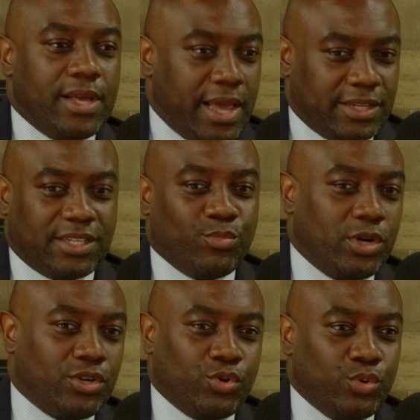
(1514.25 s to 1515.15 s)
As
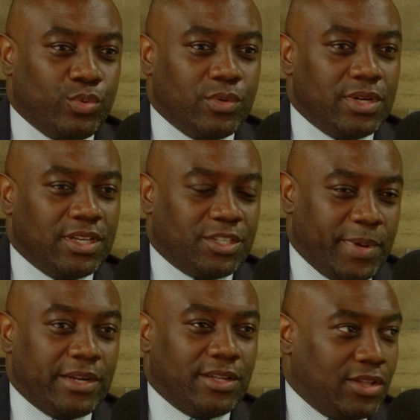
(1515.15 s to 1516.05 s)
someone who
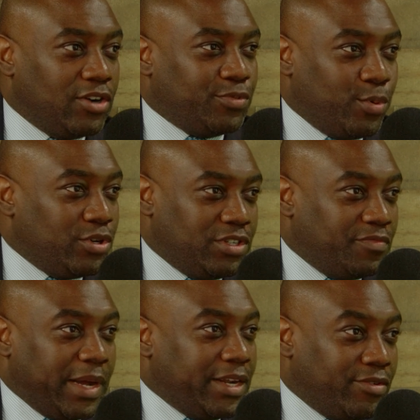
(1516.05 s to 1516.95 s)
spent a large portion of
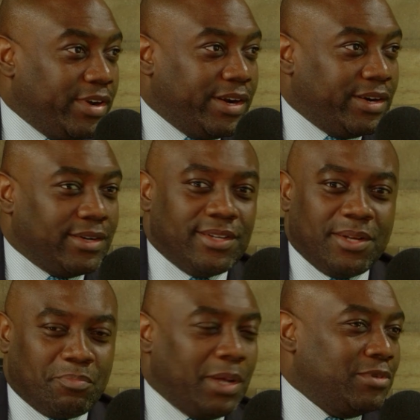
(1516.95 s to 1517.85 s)
my career
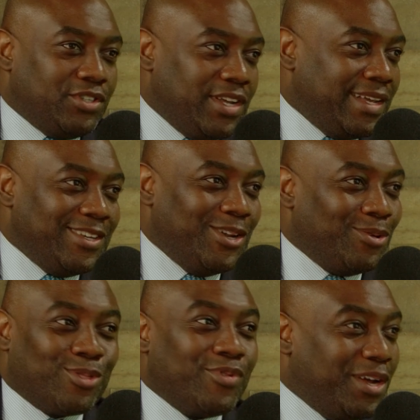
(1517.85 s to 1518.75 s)
publishing, you know,
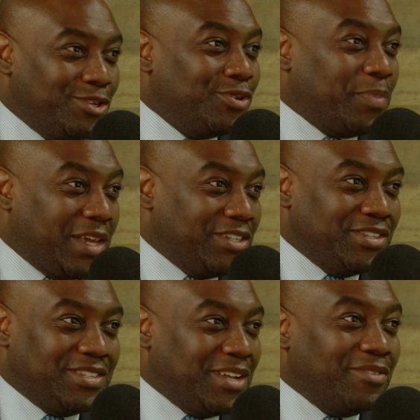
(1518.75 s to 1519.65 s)
300
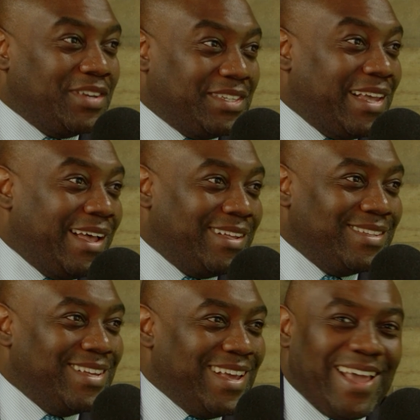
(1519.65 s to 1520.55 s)
pages of Excel
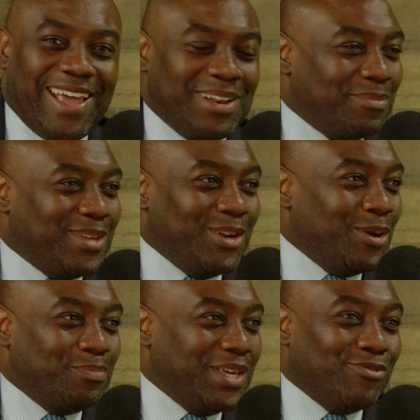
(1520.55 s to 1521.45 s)
and, you know,
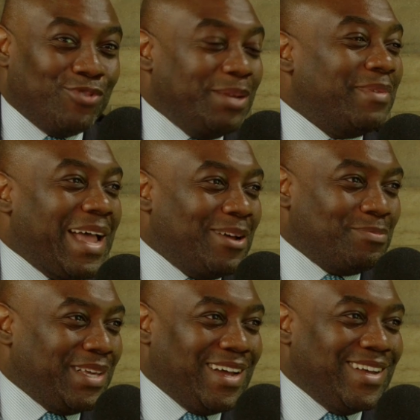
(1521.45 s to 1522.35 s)
being reamed out
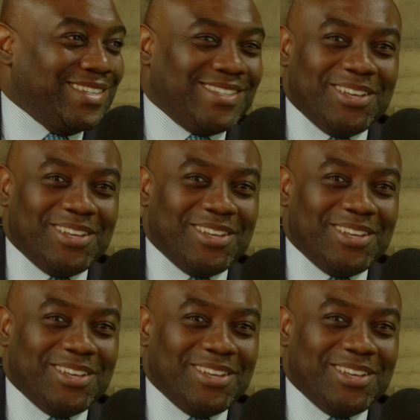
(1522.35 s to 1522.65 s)
because